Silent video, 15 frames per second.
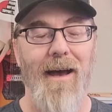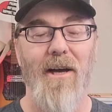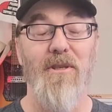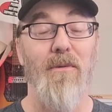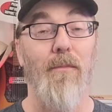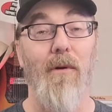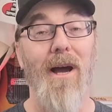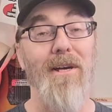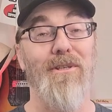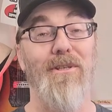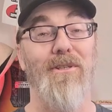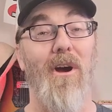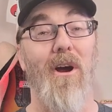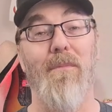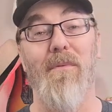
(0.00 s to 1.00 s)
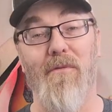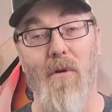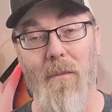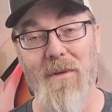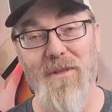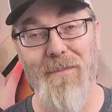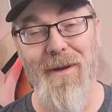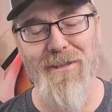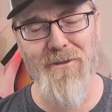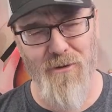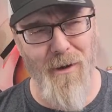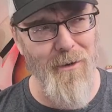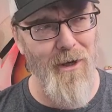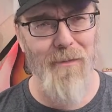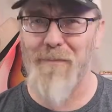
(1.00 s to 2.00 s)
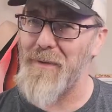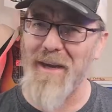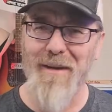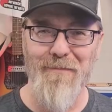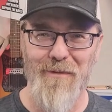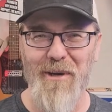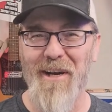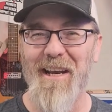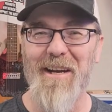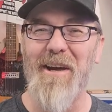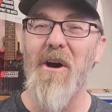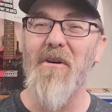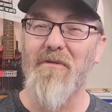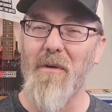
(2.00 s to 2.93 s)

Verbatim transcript: A surprise guitar performance by drummer Pete Breene